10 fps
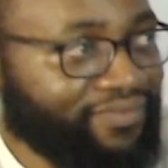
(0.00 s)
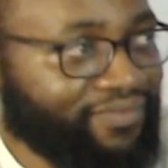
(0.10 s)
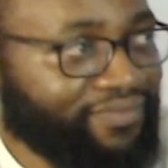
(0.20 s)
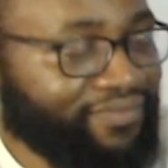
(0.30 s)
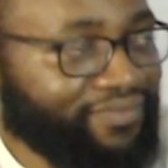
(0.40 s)

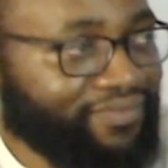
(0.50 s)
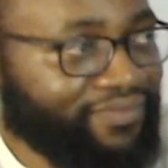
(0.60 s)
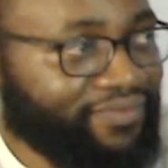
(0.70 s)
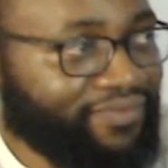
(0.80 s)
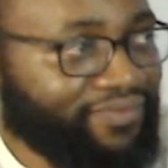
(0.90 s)

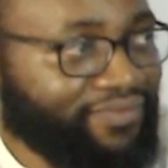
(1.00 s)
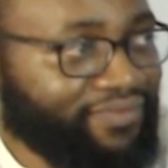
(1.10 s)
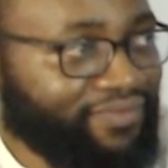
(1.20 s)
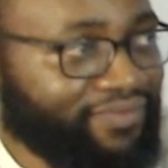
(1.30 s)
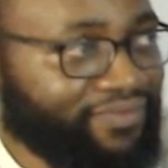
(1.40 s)

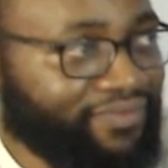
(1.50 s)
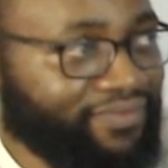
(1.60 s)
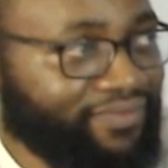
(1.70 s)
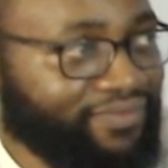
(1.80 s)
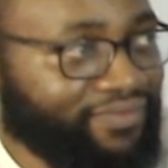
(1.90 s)

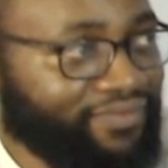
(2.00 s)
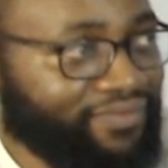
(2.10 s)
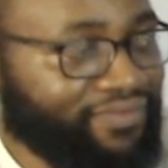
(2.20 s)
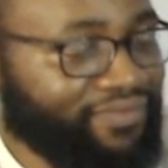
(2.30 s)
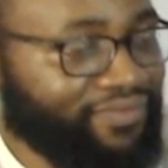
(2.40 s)

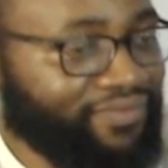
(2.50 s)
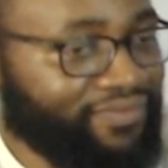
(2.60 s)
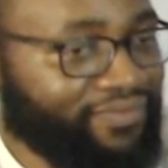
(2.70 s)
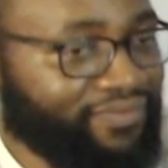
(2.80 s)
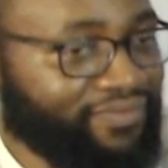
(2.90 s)

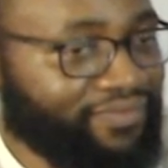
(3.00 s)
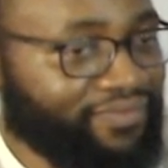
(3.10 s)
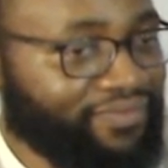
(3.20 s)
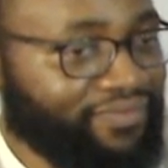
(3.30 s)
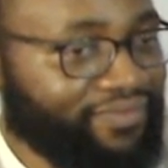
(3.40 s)

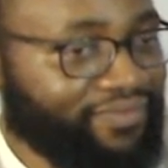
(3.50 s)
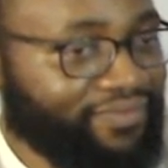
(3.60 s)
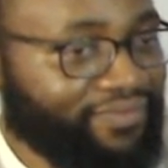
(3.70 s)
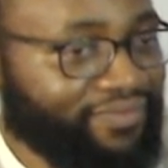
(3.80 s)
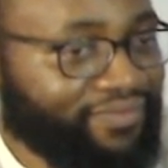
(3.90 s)

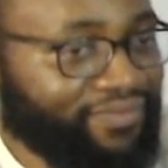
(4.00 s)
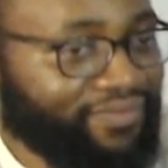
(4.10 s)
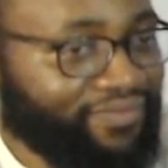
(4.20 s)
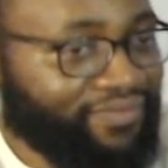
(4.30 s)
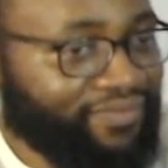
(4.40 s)

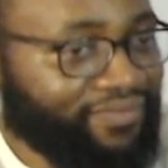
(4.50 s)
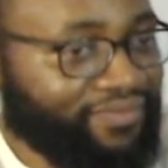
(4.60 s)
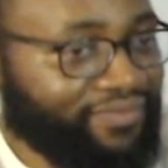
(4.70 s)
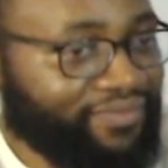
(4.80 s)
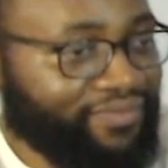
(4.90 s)

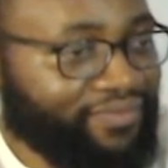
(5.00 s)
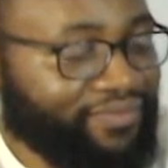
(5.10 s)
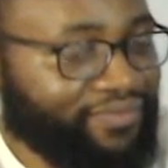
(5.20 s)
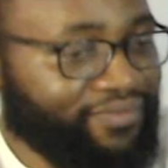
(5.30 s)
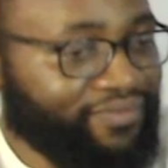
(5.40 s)

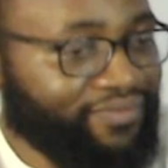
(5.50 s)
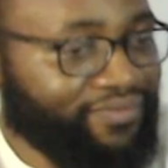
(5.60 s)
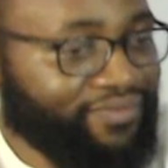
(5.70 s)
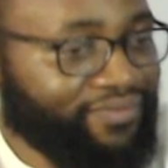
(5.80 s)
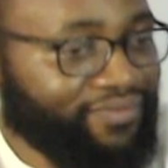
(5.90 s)

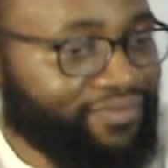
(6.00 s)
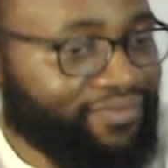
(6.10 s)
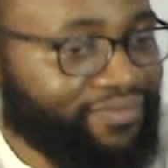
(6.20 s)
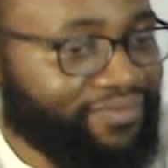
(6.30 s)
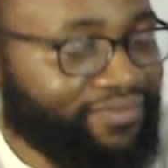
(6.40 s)

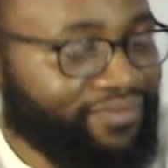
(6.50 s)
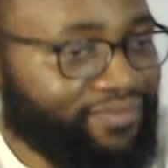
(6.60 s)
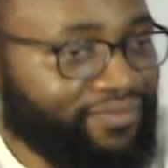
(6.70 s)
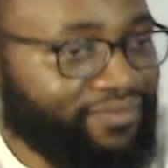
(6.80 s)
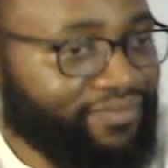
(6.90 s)

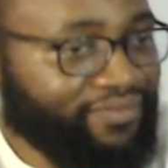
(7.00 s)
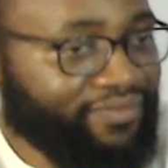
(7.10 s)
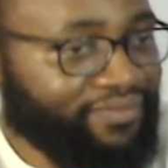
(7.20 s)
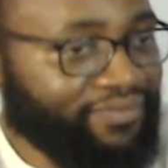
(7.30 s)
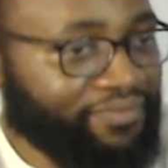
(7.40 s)

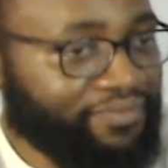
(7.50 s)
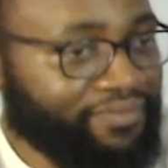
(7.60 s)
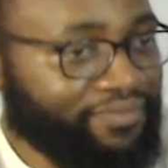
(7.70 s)
(silent)